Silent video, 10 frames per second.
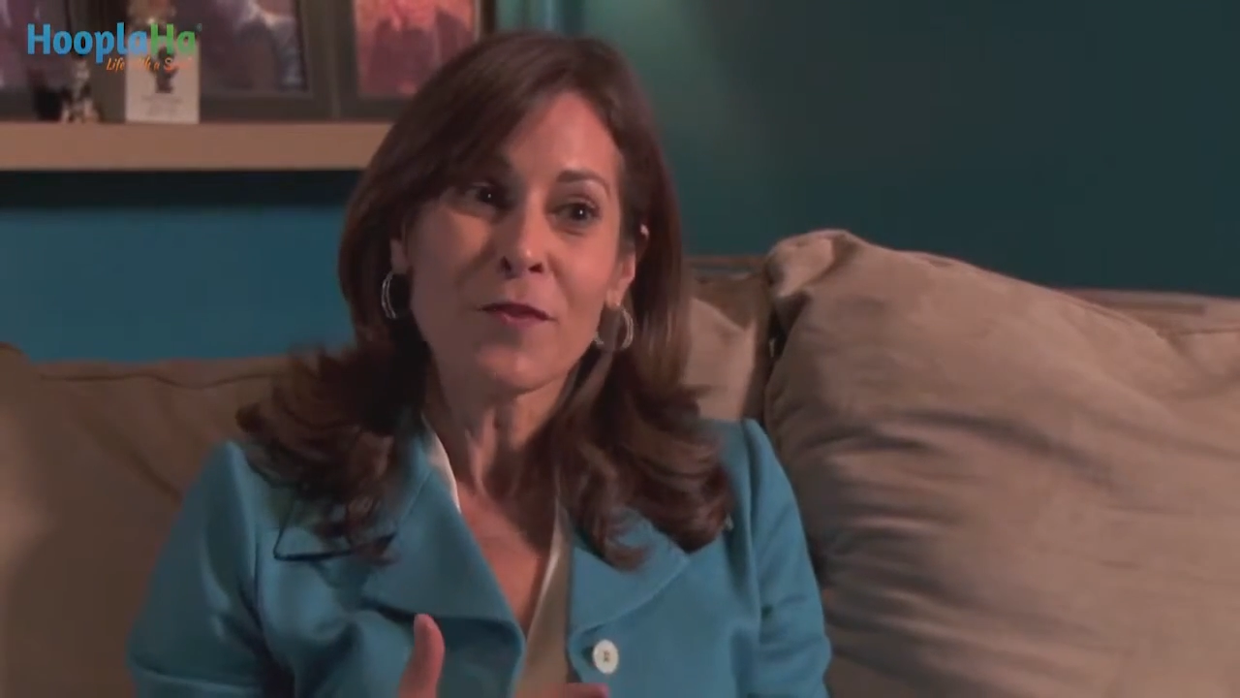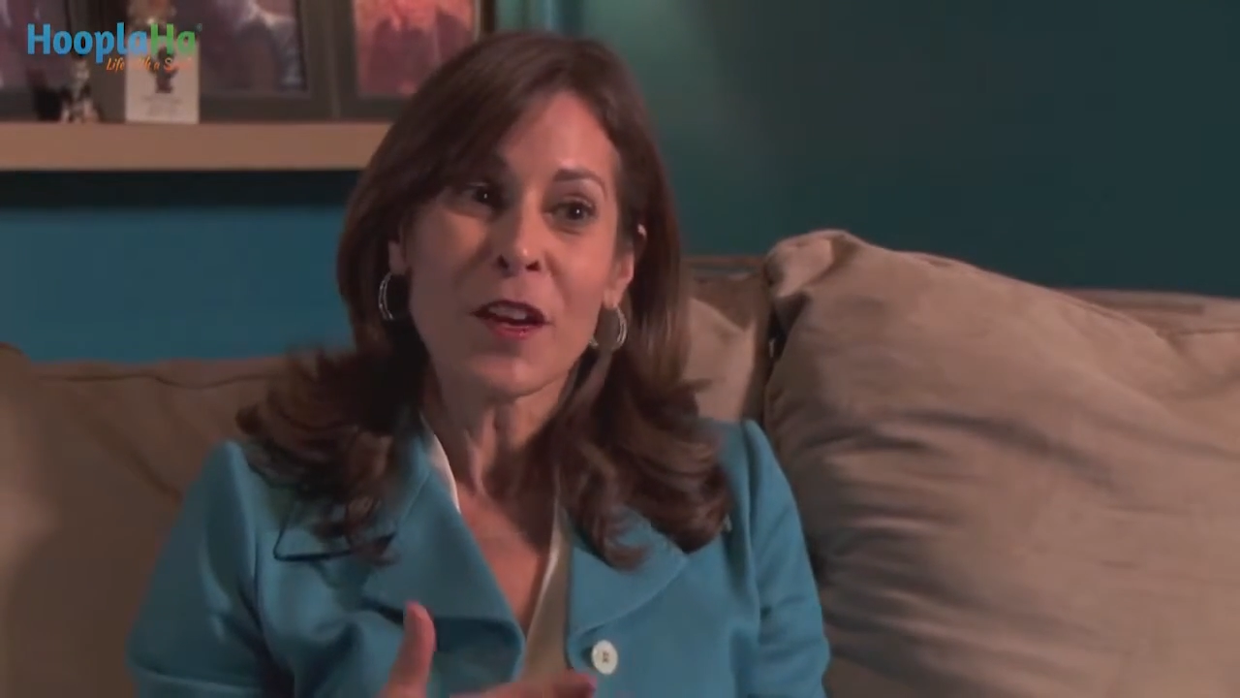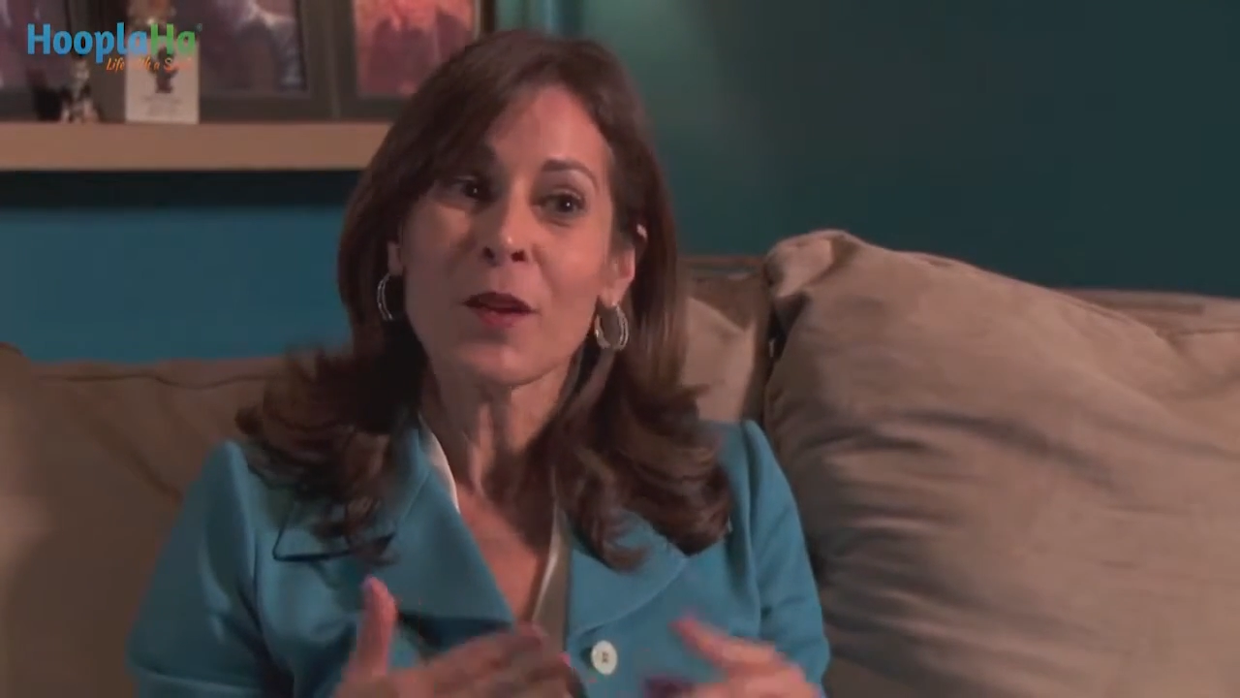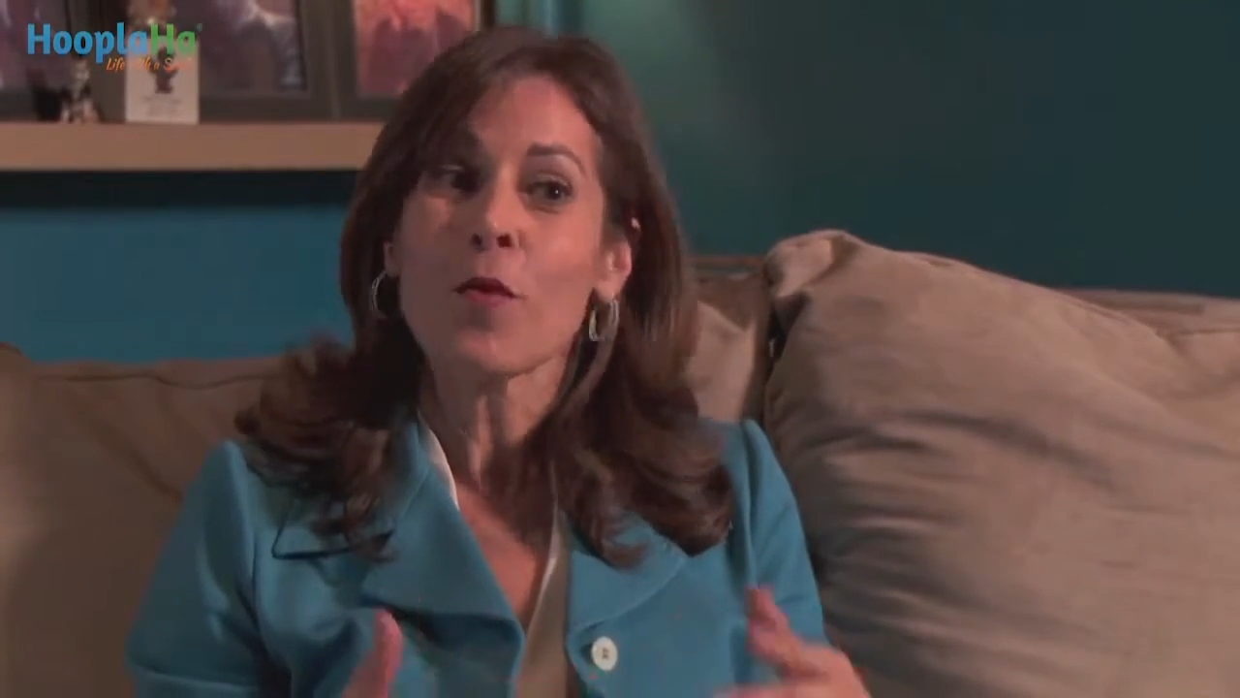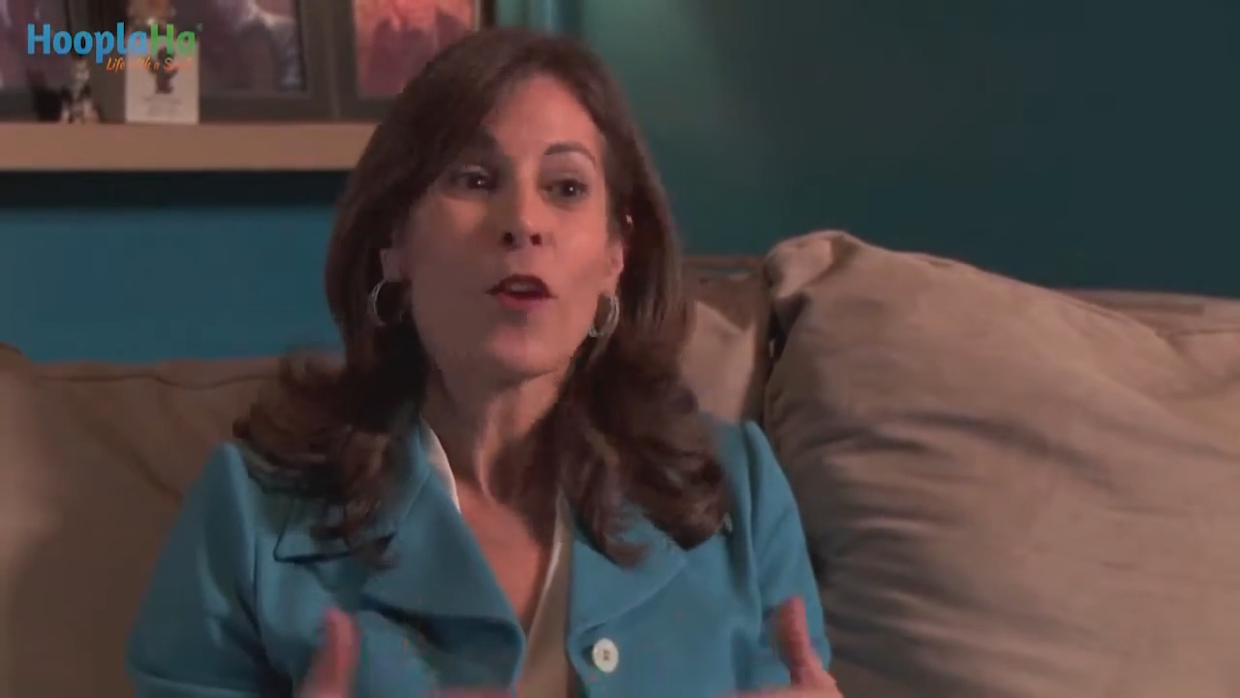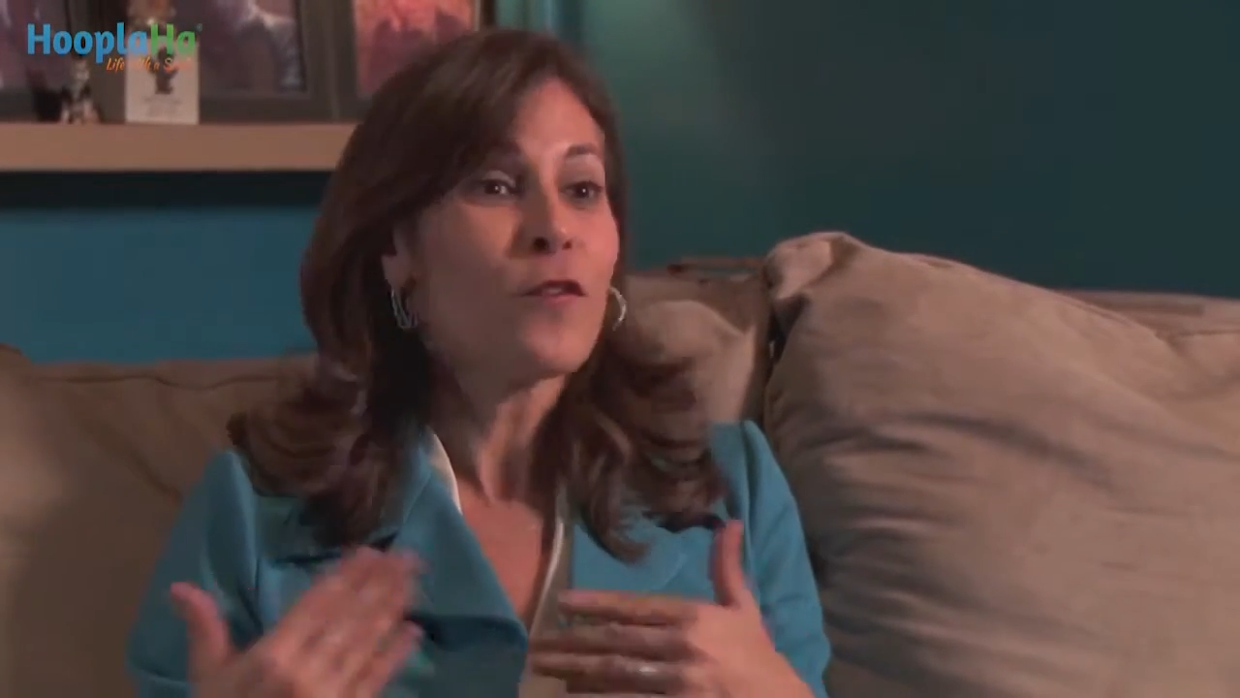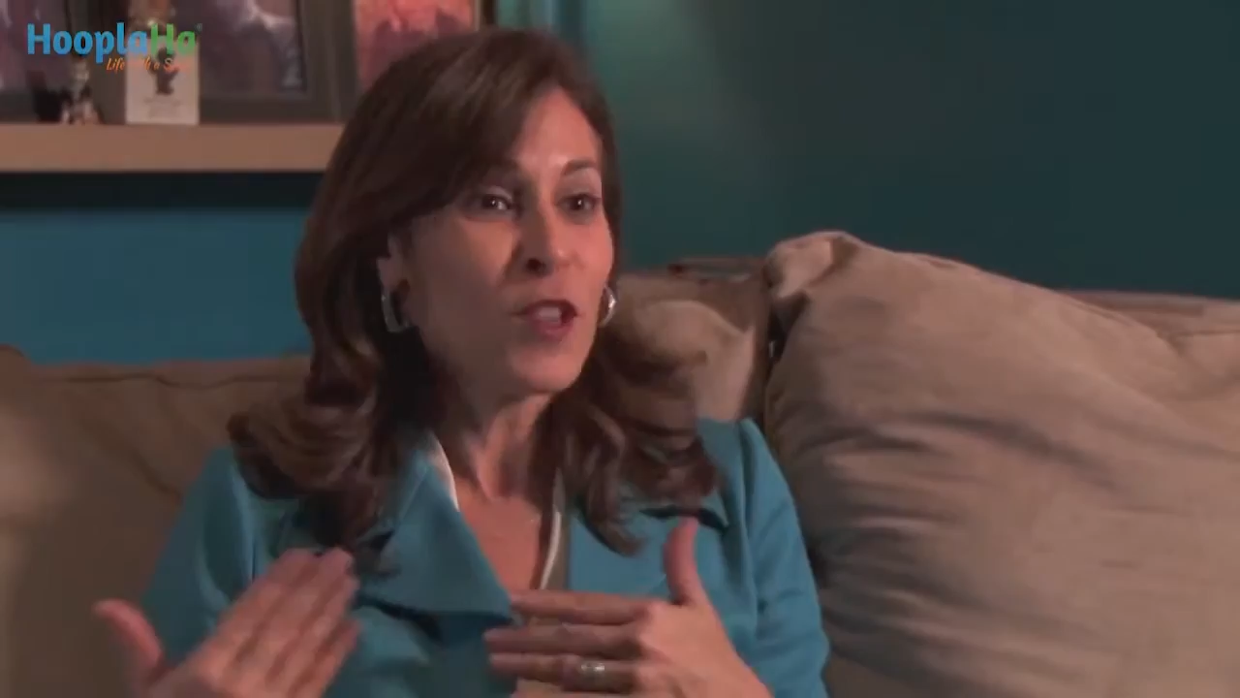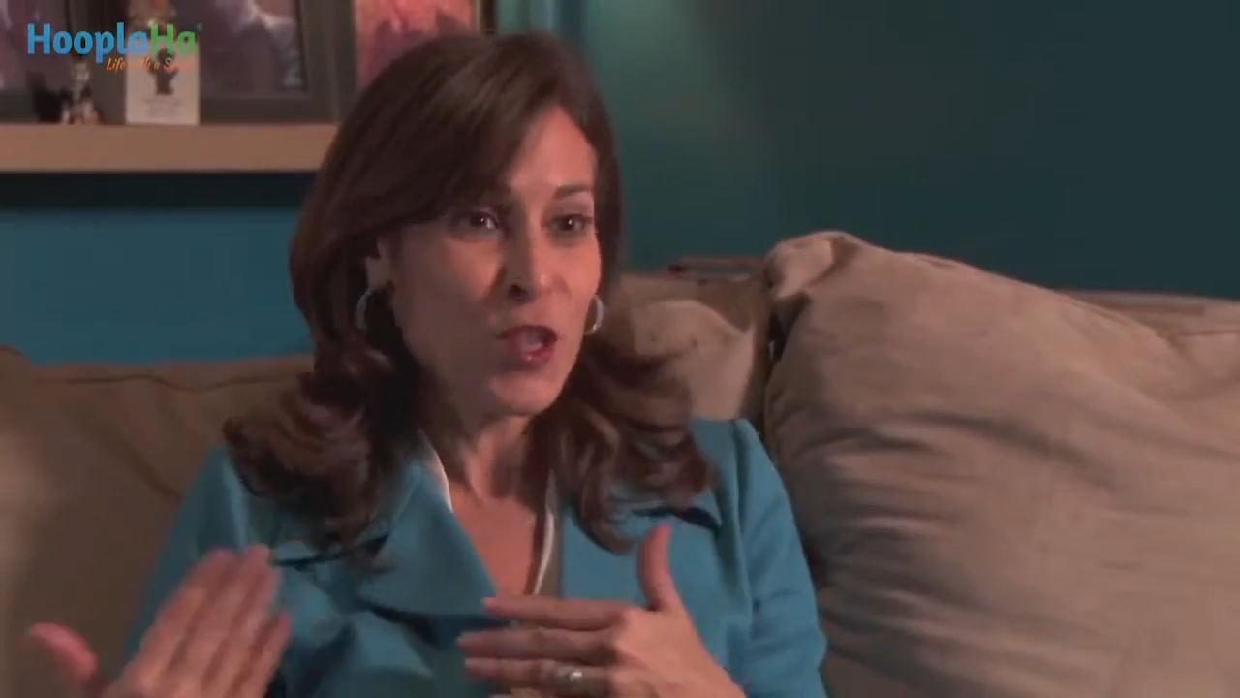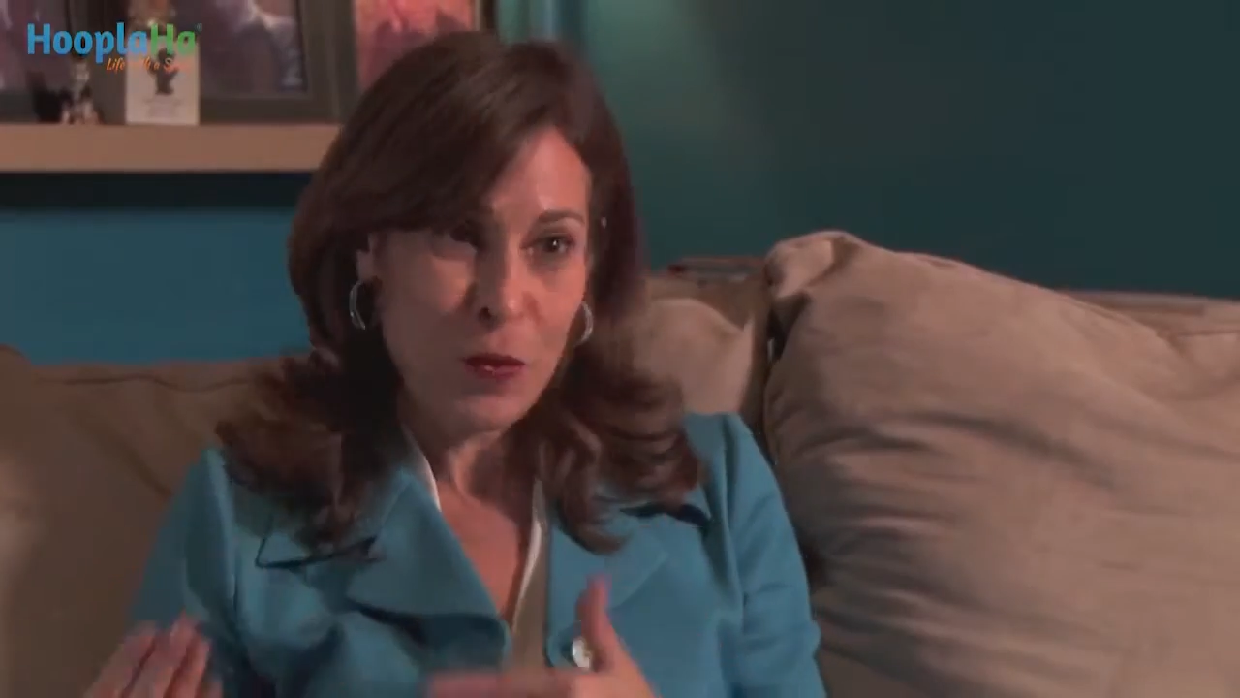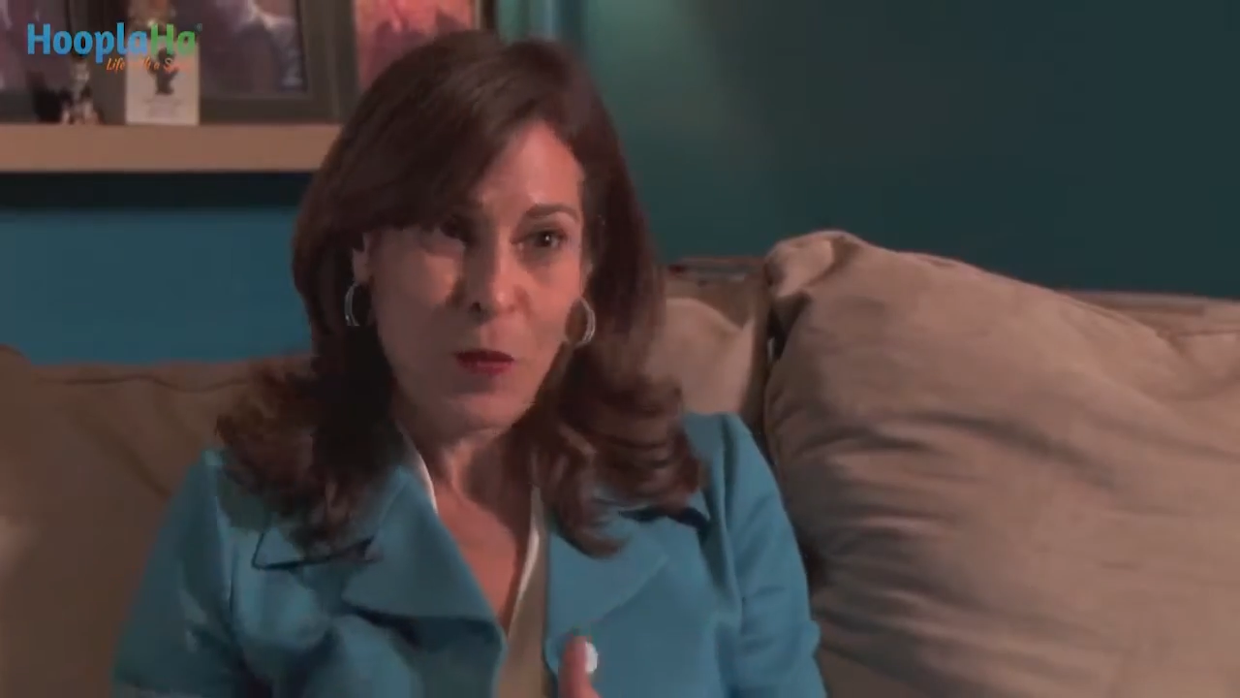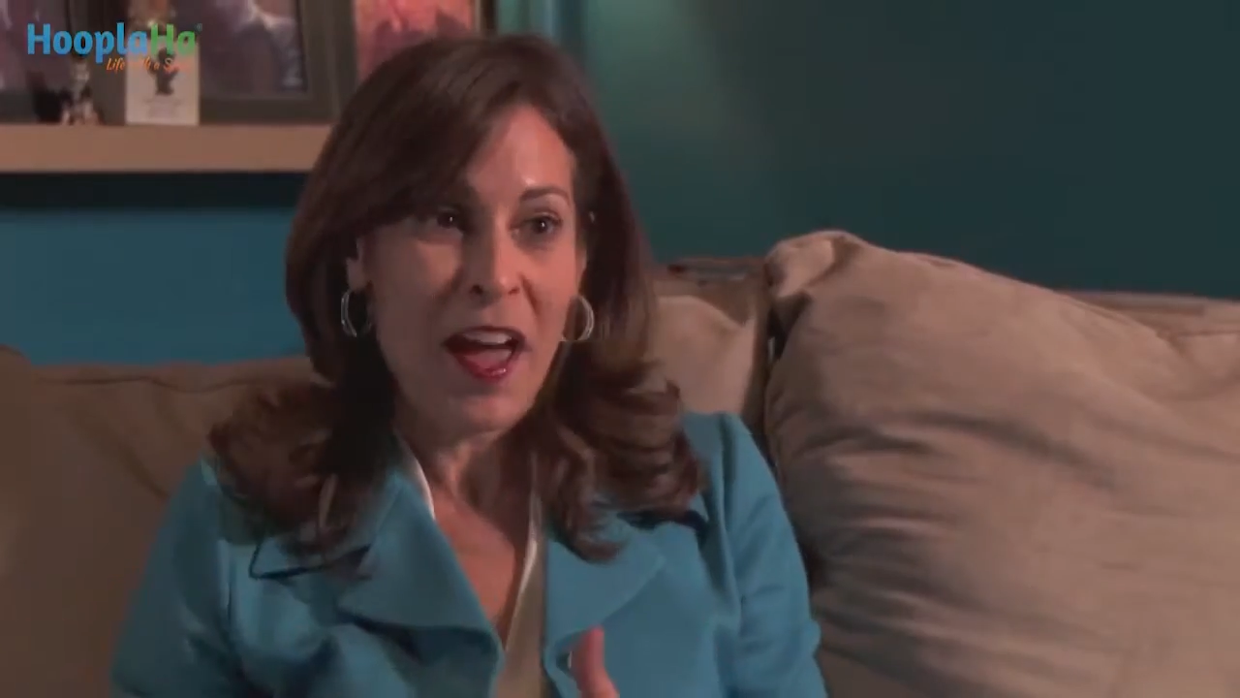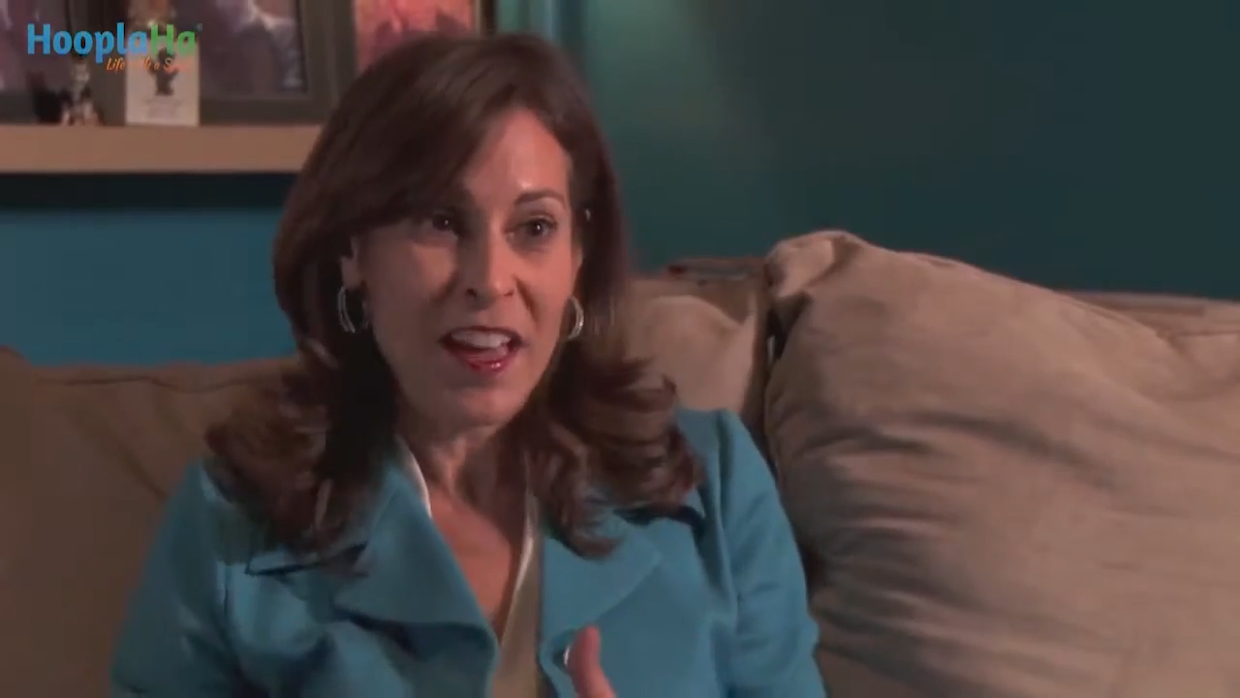in a more efficient way.